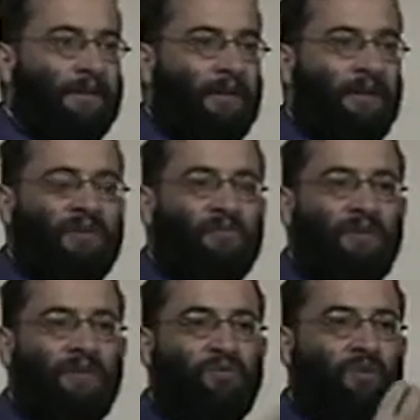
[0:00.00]
And
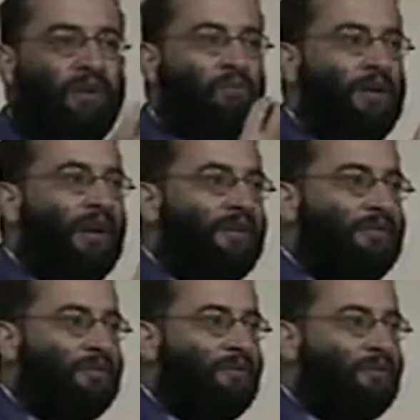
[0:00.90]
that's what I would
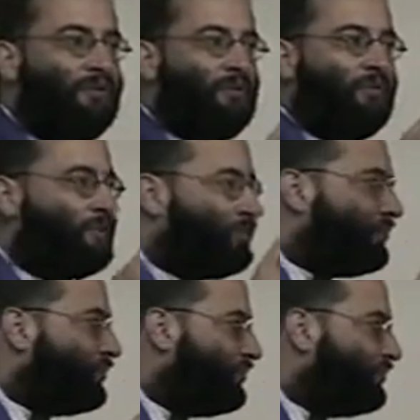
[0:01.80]
like the
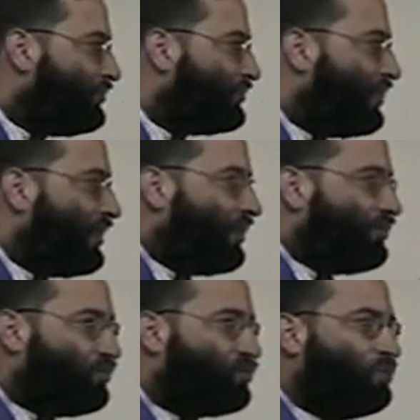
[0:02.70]
youth
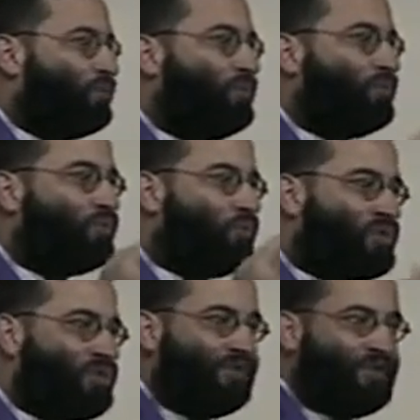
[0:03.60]
to
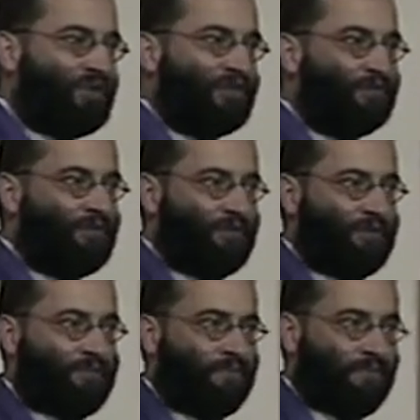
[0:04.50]
study carefully,
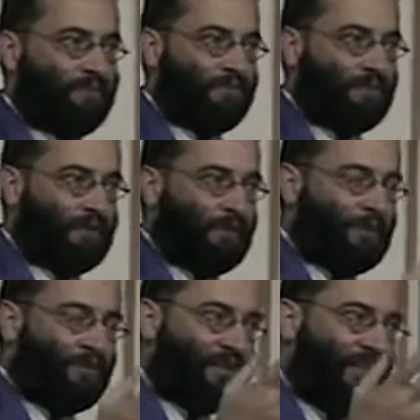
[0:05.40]

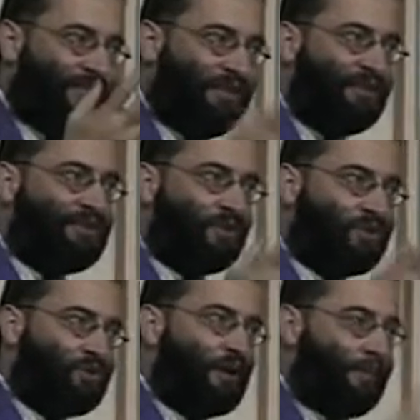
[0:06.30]
because it is a
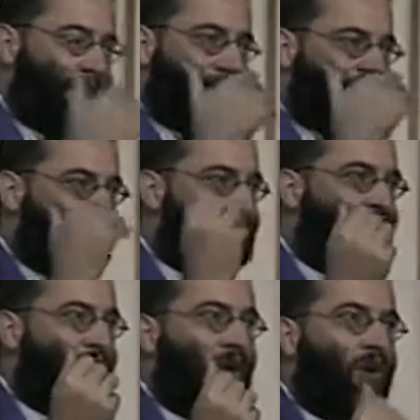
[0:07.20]
trap. It is
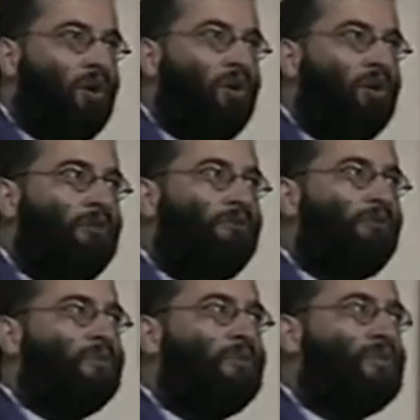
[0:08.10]
a
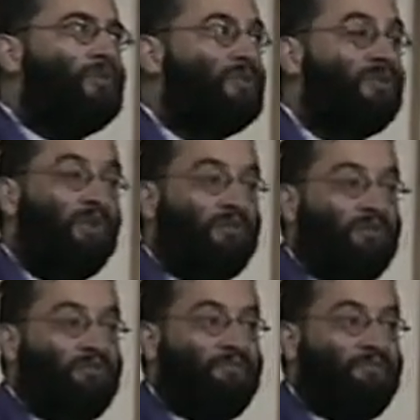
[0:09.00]
love which is not.